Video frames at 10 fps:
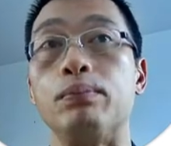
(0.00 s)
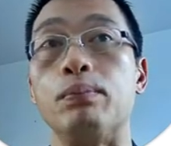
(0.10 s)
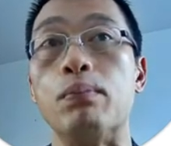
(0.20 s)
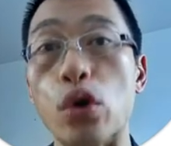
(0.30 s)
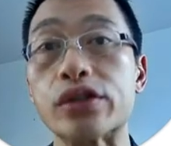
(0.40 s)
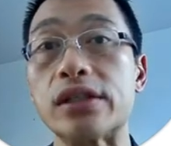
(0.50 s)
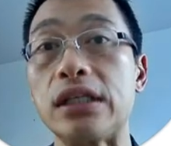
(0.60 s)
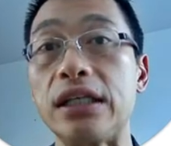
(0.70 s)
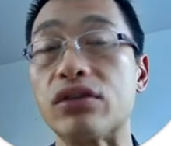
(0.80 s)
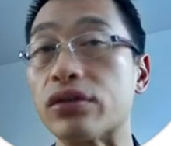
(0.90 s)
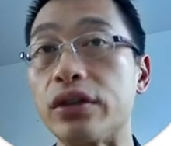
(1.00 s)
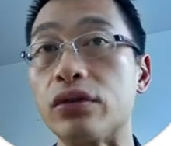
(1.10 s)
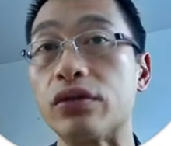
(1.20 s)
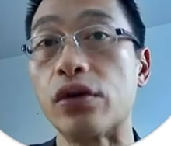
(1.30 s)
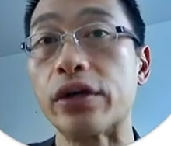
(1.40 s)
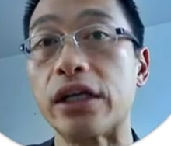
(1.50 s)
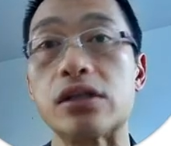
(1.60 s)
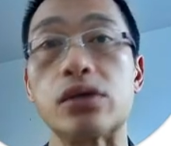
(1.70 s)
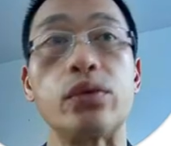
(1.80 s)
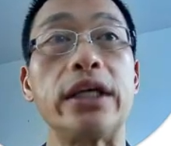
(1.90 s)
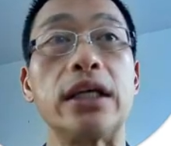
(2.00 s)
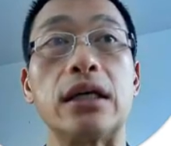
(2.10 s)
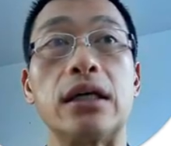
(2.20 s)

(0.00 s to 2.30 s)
Mostly 3 to 4 days a week,